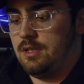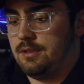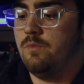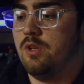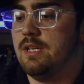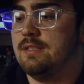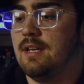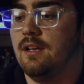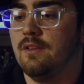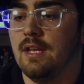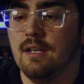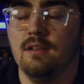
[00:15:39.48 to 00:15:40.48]
you can
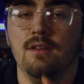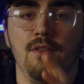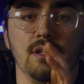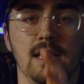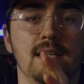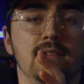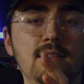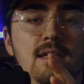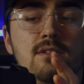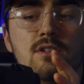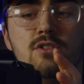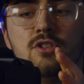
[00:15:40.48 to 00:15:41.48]
tell that the lens
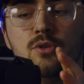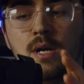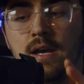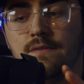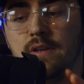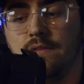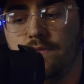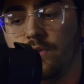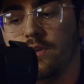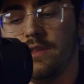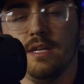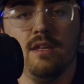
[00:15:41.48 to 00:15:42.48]
isn't too heavy
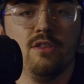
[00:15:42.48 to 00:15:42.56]
for the